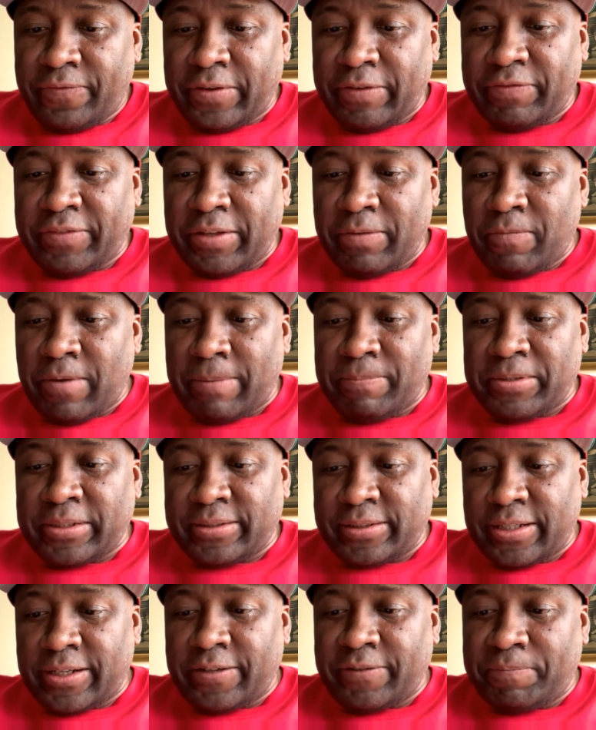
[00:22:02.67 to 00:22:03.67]

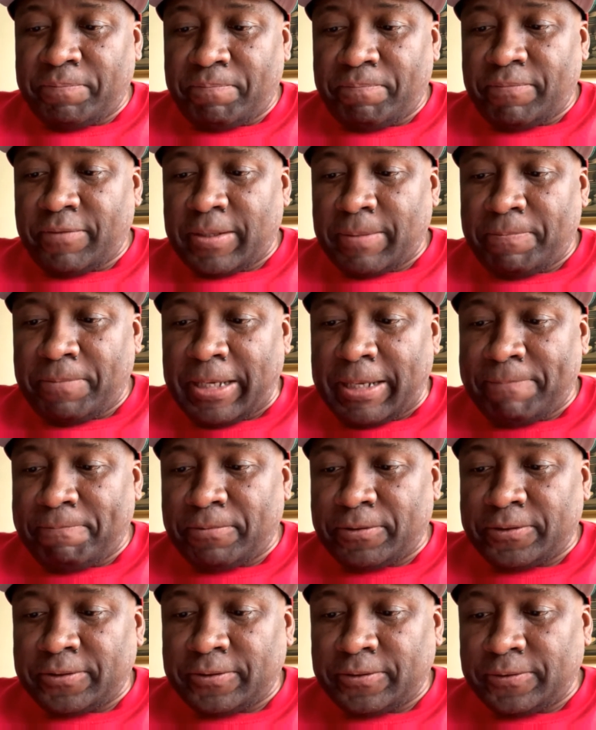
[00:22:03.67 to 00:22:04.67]
51% of the
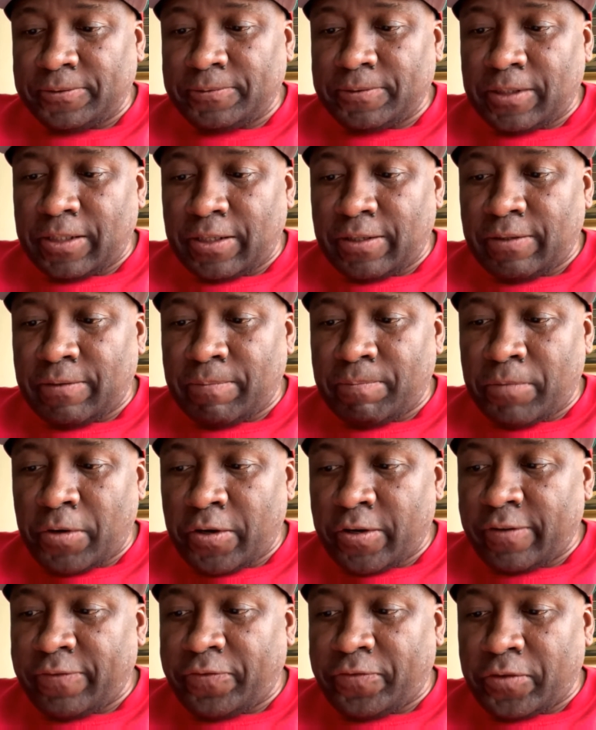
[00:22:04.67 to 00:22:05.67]
people
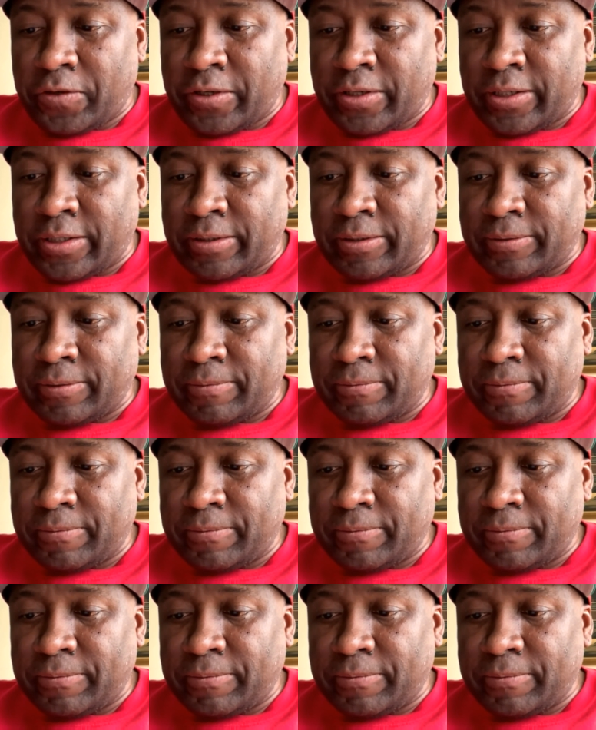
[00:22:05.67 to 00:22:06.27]
murdered for